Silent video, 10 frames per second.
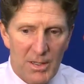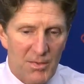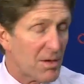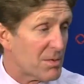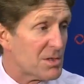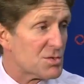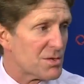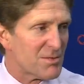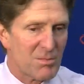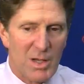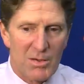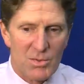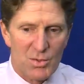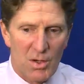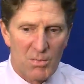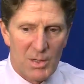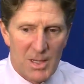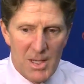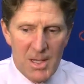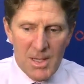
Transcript: and I thought we deserved a better result. But